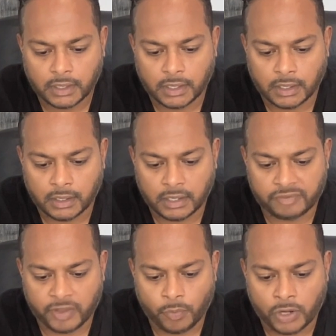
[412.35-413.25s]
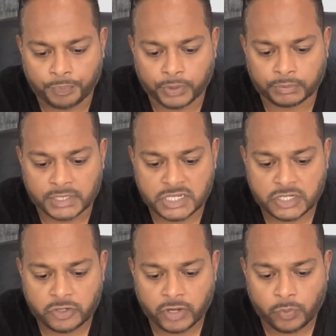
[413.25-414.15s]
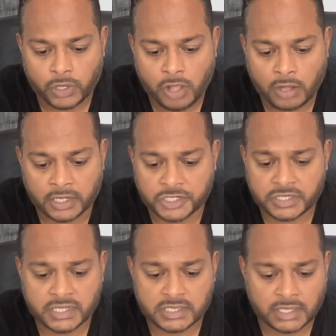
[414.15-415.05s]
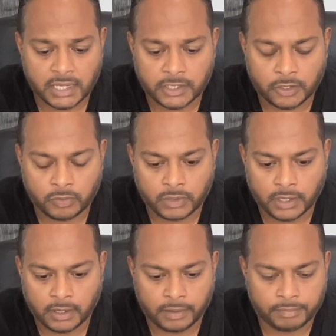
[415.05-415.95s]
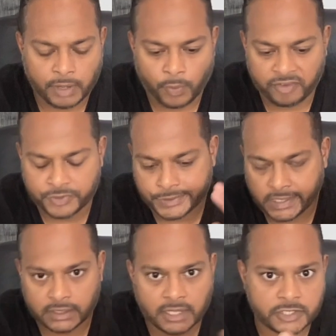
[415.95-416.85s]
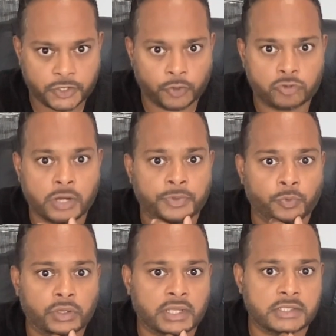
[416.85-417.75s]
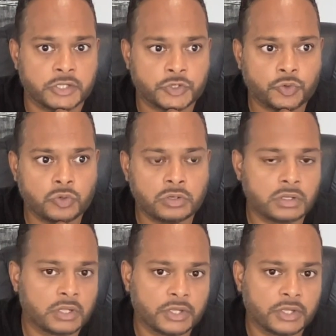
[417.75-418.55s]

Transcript: uh, if I want to put the steering wheel on, and just yesterday, you know, uh, my wife was taking the Tesla to go drop the kids at school.